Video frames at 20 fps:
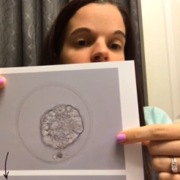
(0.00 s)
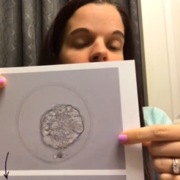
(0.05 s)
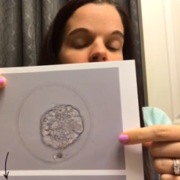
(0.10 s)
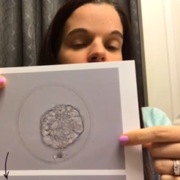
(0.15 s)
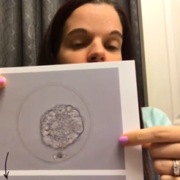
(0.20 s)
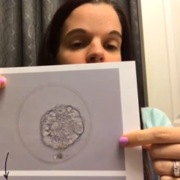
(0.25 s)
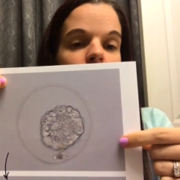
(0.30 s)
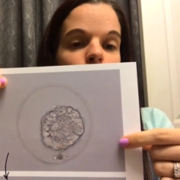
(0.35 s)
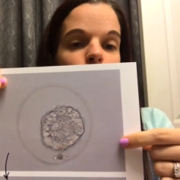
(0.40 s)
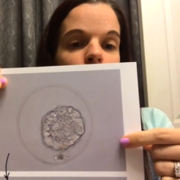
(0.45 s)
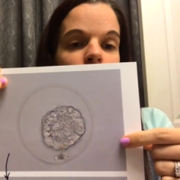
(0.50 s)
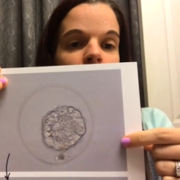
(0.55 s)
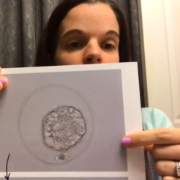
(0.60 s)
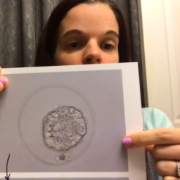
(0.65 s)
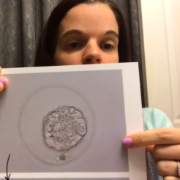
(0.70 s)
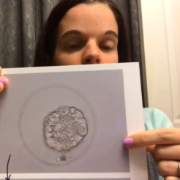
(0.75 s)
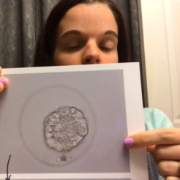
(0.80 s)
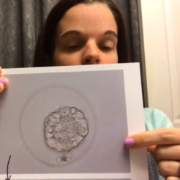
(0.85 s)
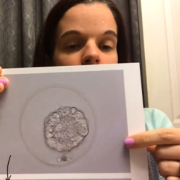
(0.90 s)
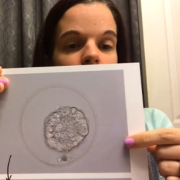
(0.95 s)
is when
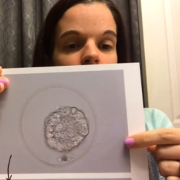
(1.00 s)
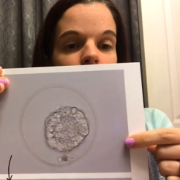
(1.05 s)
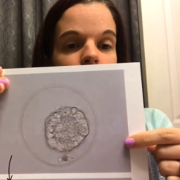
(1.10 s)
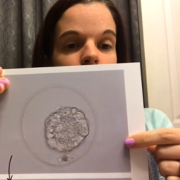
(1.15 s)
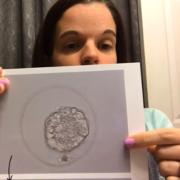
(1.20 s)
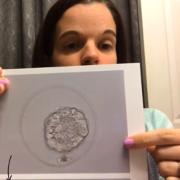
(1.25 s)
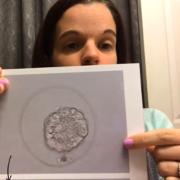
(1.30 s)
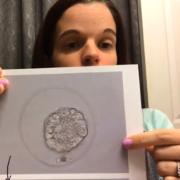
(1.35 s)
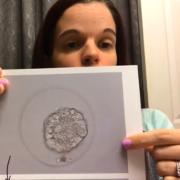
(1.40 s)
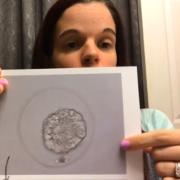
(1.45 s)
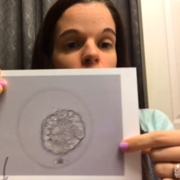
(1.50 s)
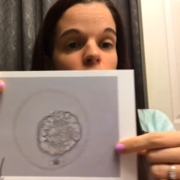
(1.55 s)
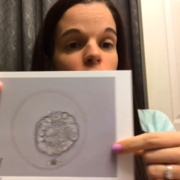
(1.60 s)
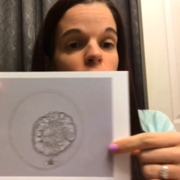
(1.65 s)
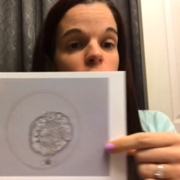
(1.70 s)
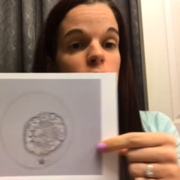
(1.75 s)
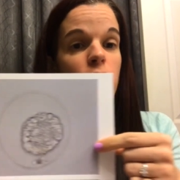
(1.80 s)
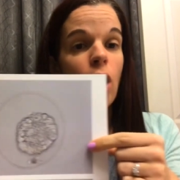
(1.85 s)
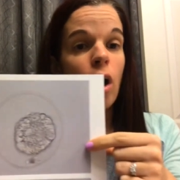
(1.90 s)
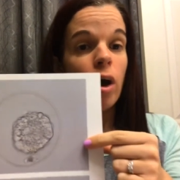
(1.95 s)
they first
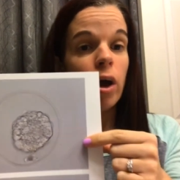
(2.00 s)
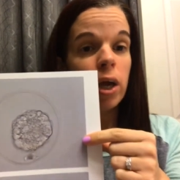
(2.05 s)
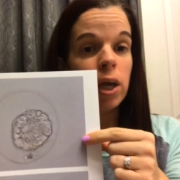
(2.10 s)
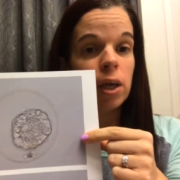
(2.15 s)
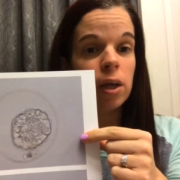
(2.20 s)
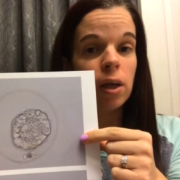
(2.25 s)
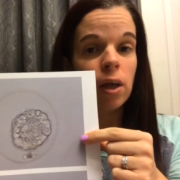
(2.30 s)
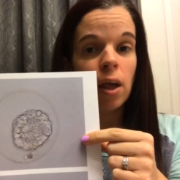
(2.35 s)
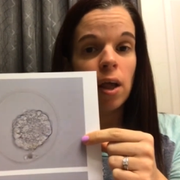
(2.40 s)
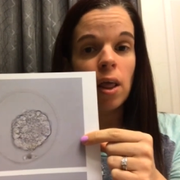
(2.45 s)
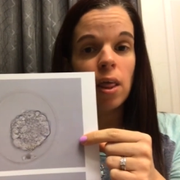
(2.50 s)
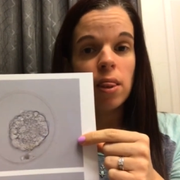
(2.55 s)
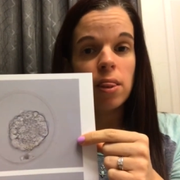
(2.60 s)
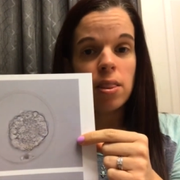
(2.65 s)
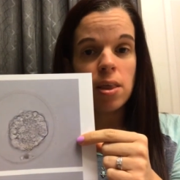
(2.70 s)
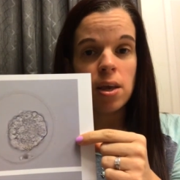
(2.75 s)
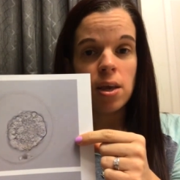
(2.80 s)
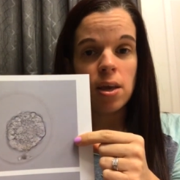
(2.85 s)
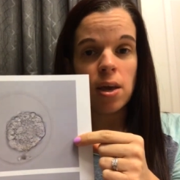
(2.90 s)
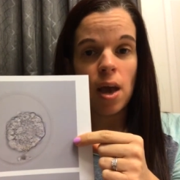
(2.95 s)
started thawing
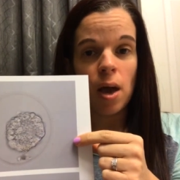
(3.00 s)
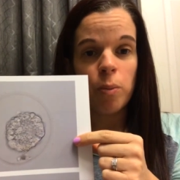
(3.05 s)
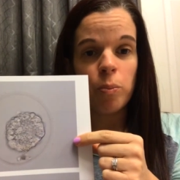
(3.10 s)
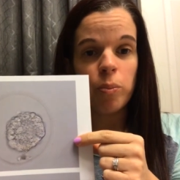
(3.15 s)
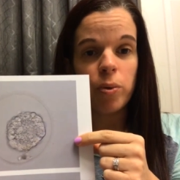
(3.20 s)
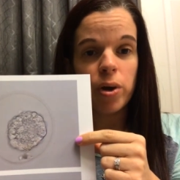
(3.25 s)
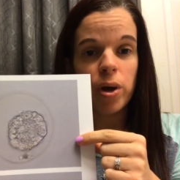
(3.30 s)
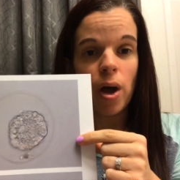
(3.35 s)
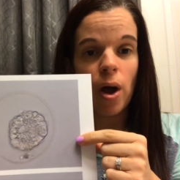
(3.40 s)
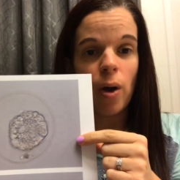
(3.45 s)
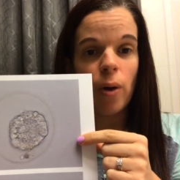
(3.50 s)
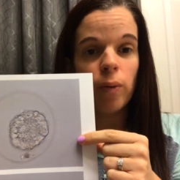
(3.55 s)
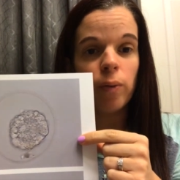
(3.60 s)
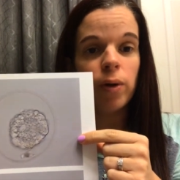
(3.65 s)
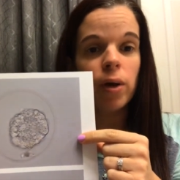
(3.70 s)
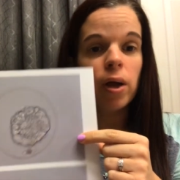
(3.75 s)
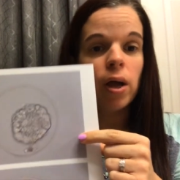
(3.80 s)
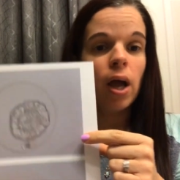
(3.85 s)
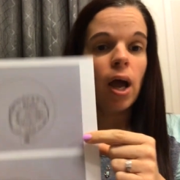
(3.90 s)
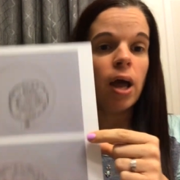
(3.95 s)
the embryo,
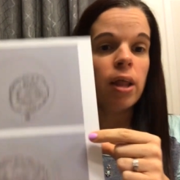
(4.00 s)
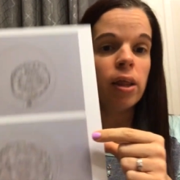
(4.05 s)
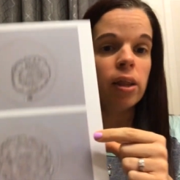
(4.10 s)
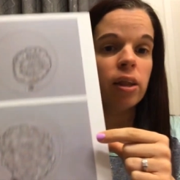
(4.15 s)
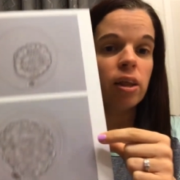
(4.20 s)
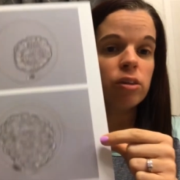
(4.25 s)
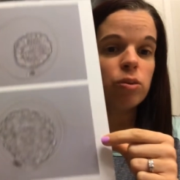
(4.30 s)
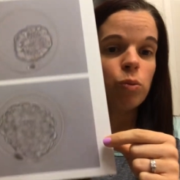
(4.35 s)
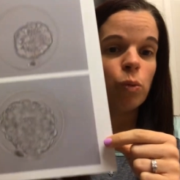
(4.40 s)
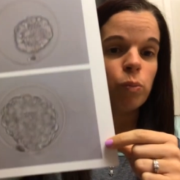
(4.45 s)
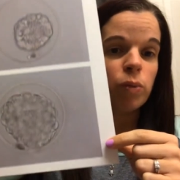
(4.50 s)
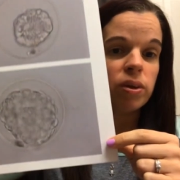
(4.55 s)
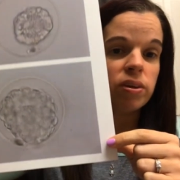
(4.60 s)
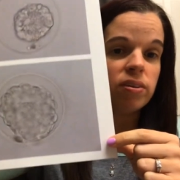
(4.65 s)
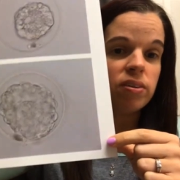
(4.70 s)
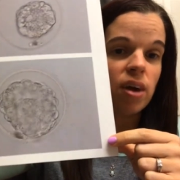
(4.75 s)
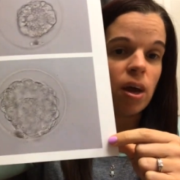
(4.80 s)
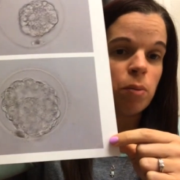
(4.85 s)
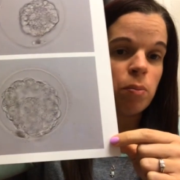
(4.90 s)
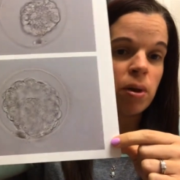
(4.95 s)
and then this one was
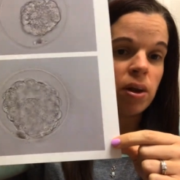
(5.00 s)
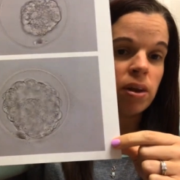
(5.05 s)
ten